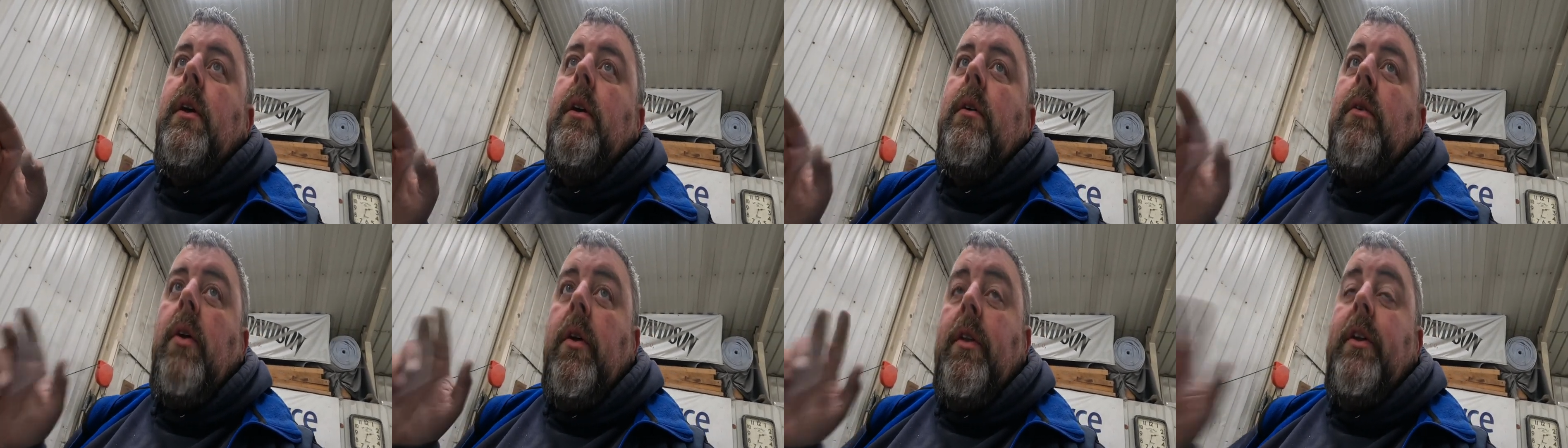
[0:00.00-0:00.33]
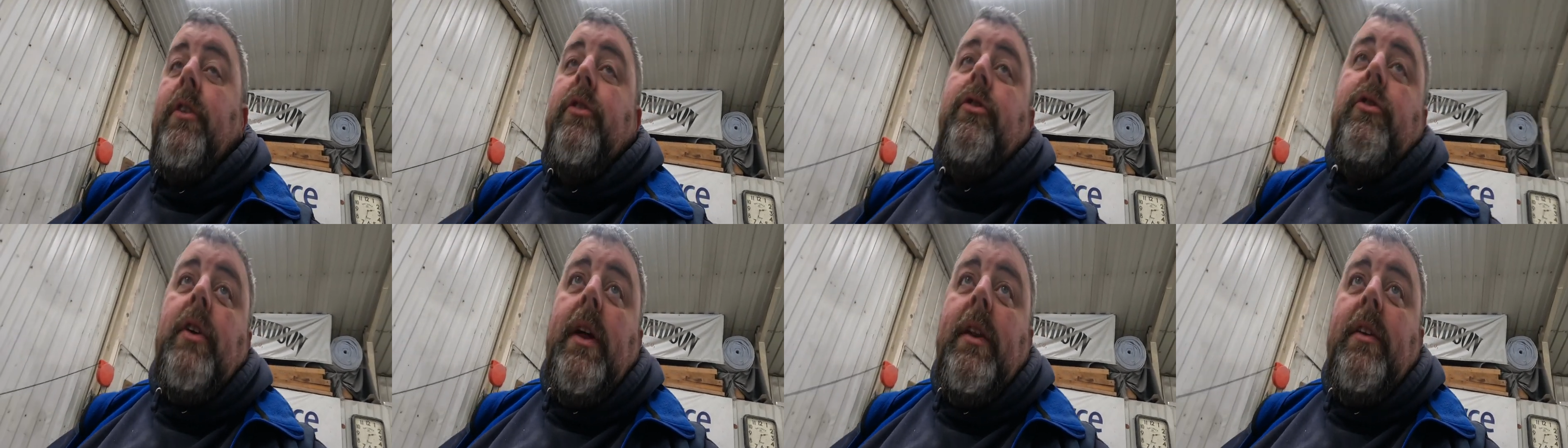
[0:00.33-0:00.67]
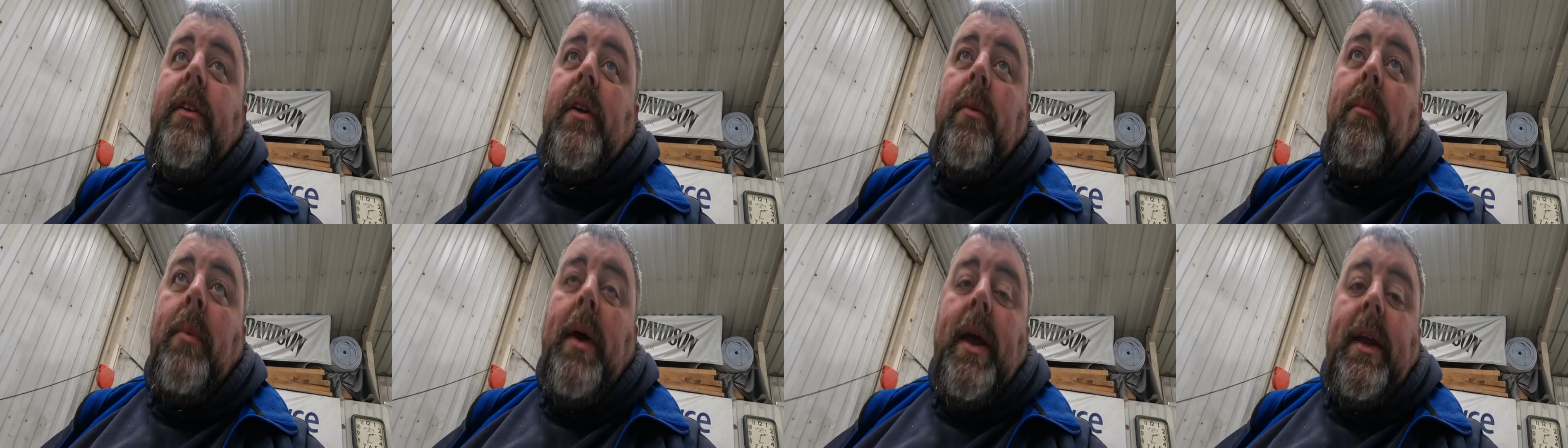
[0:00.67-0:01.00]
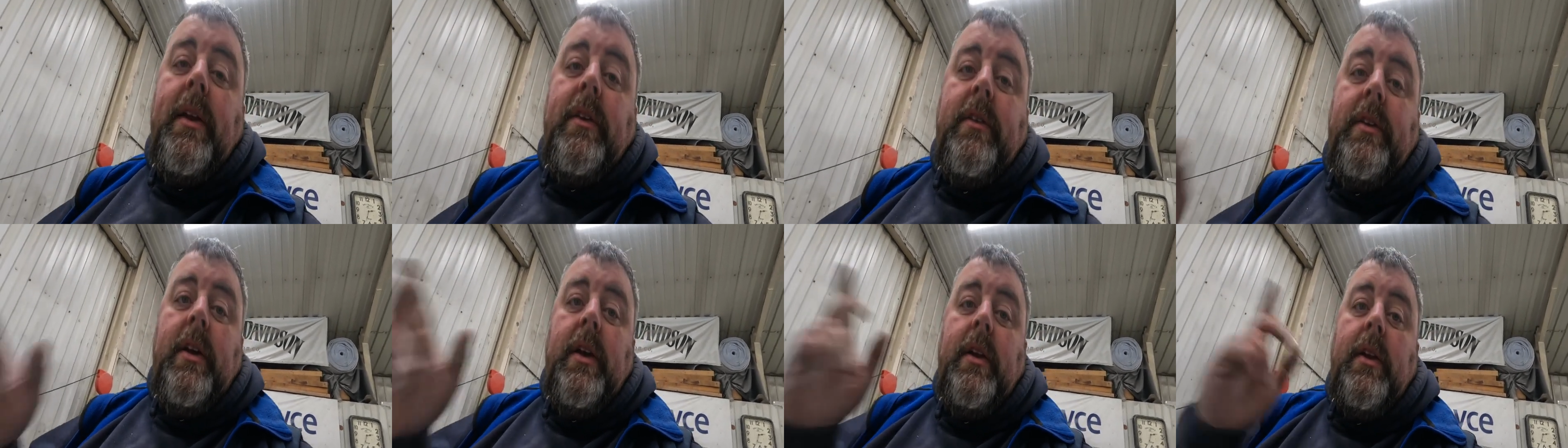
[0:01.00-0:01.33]
or this transit
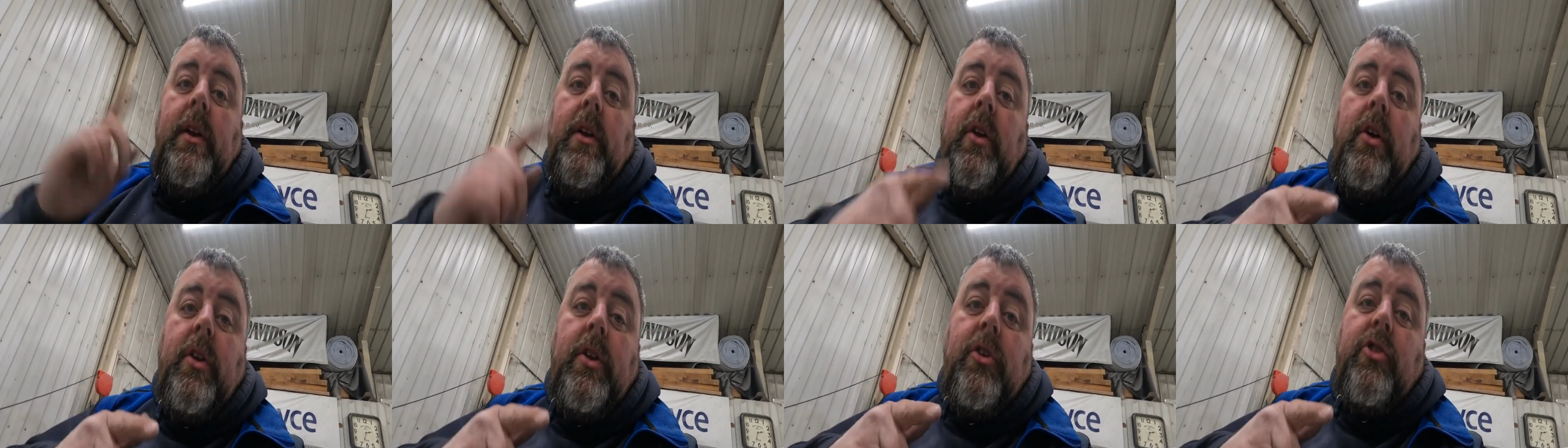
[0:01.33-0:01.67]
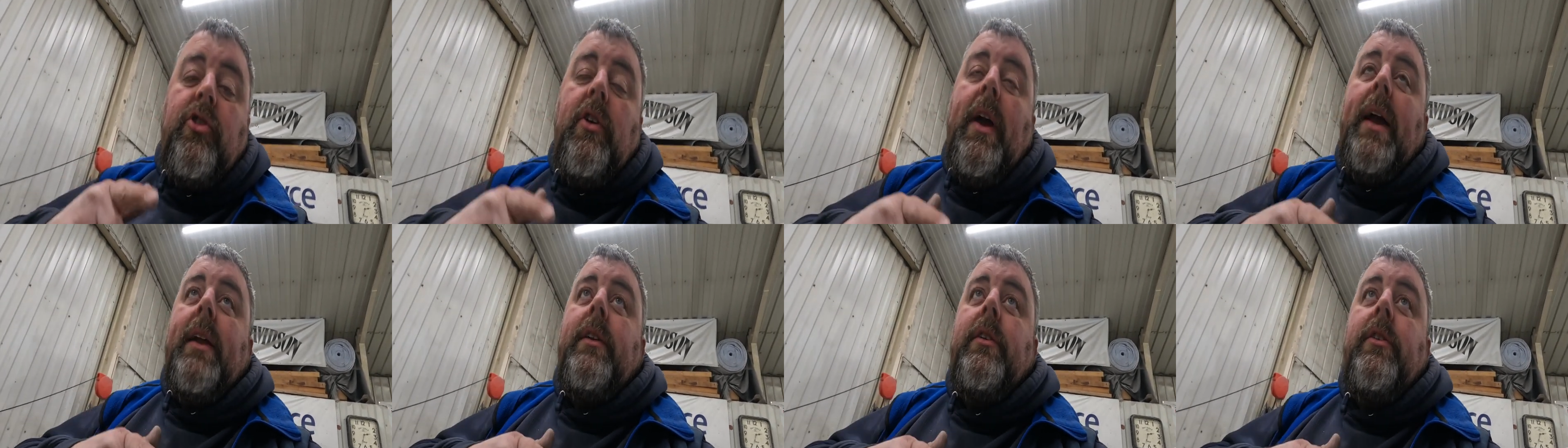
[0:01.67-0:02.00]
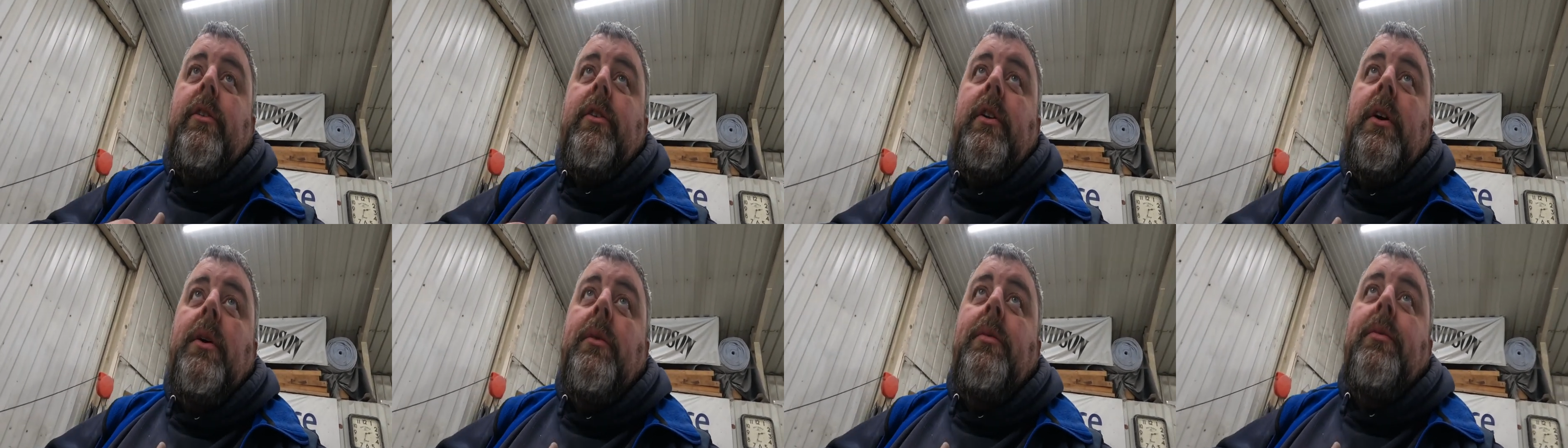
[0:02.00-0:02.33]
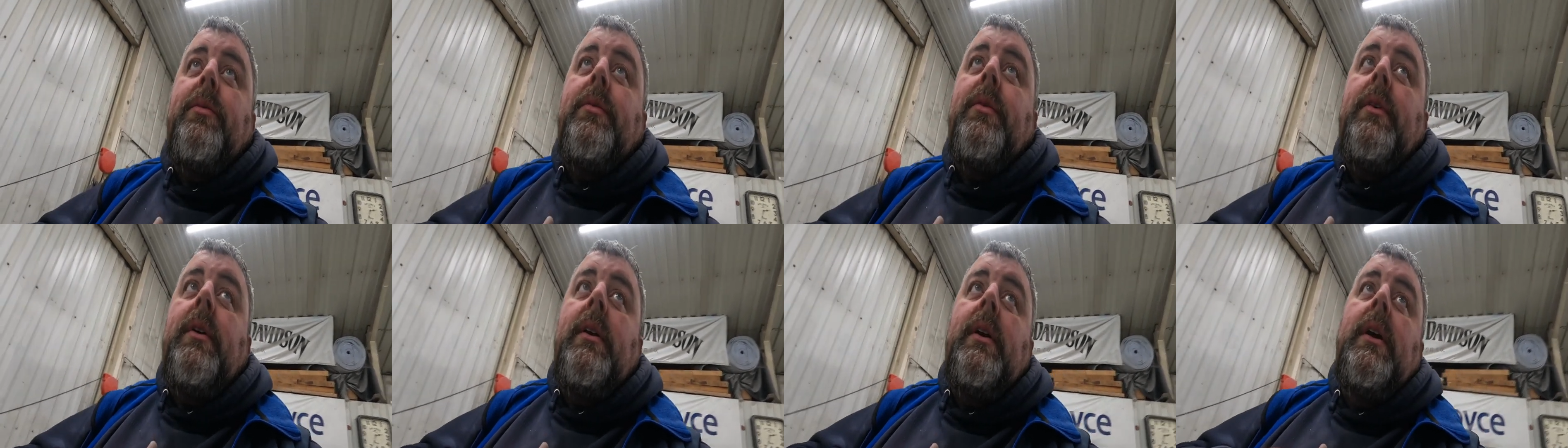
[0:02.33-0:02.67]
painted and all the tracks and stuff,
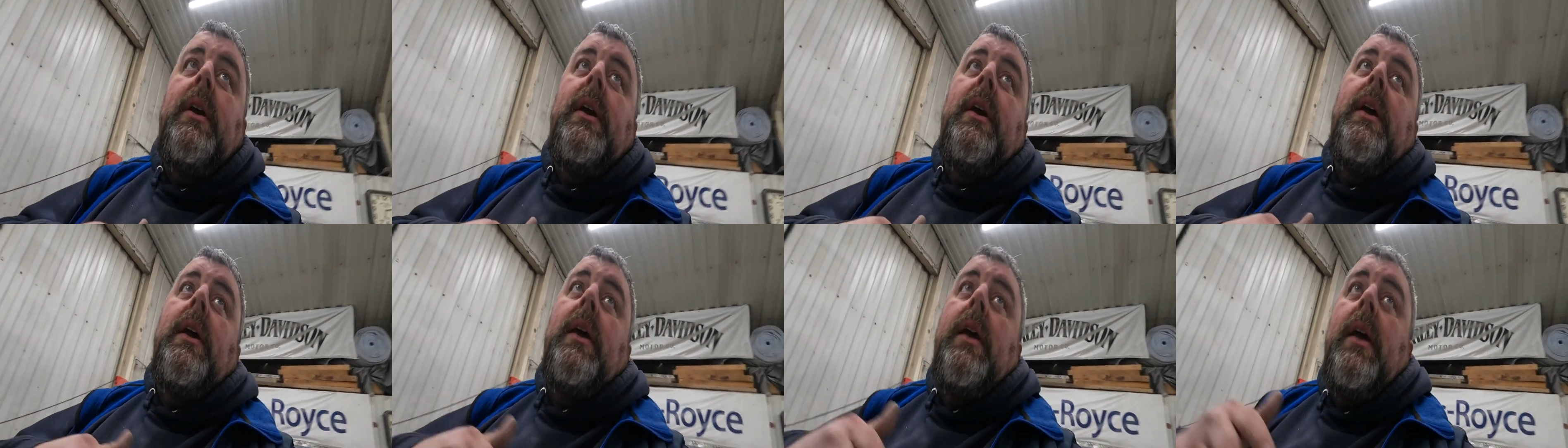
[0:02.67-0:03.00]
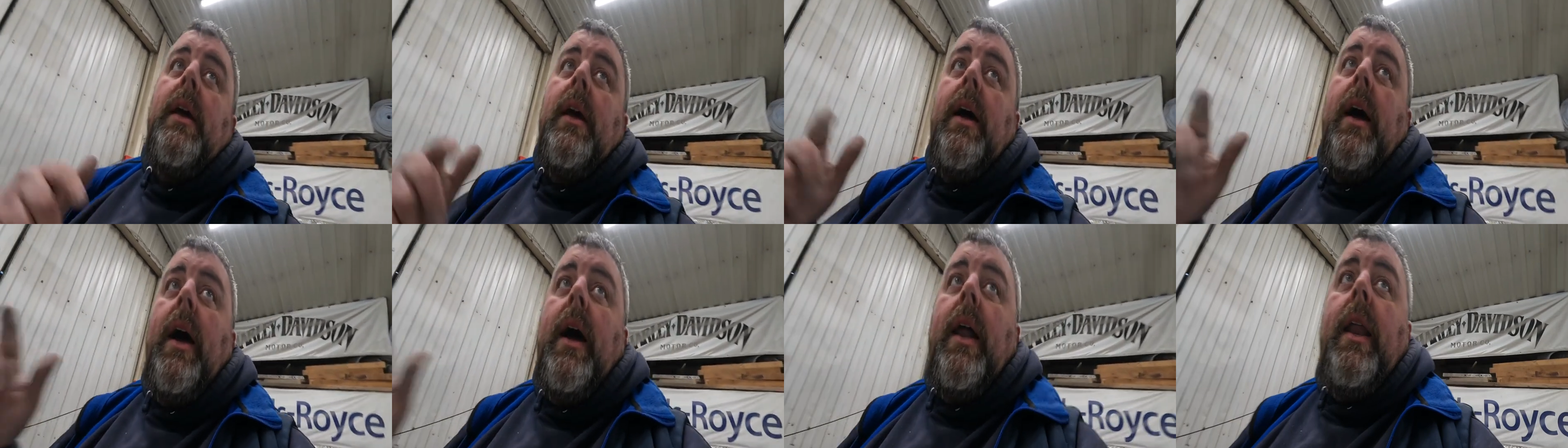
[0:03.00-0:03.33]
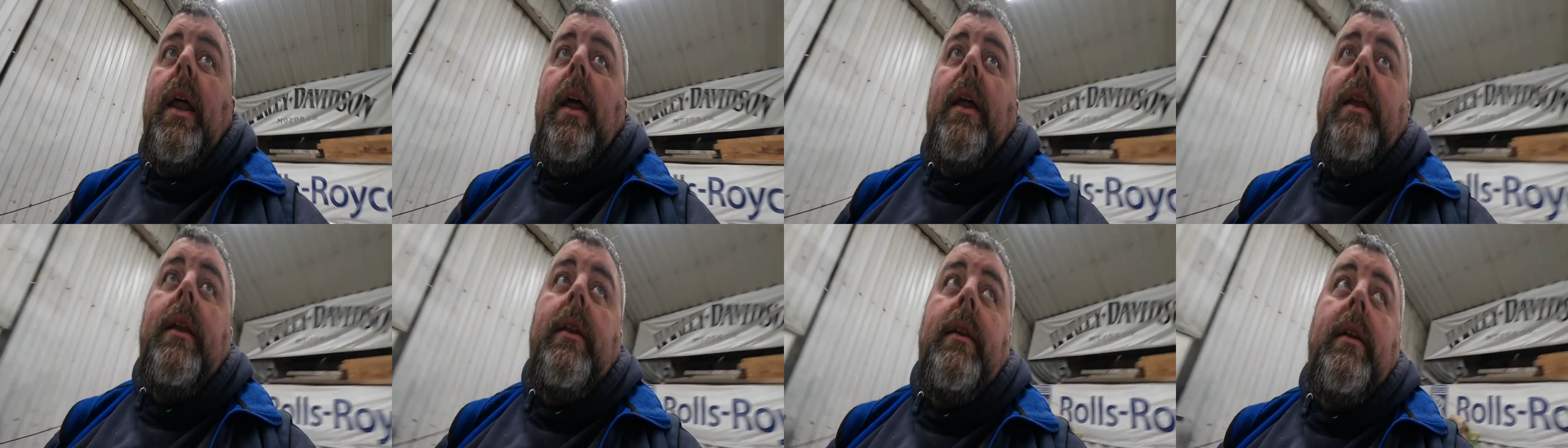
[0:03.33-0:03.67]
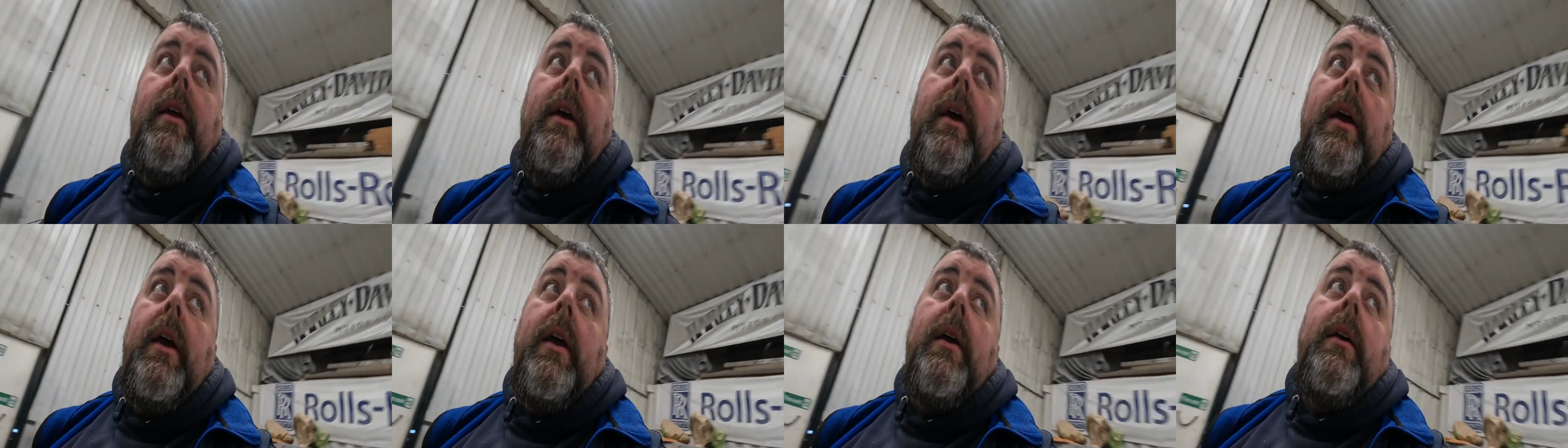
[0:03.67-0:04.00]
and
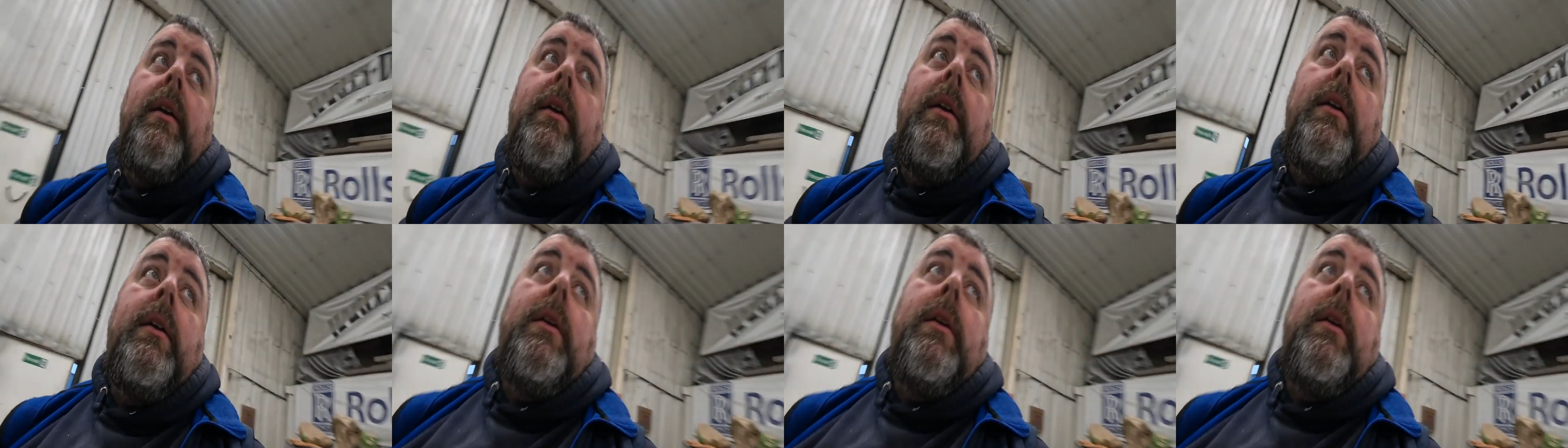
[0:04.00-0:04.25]
then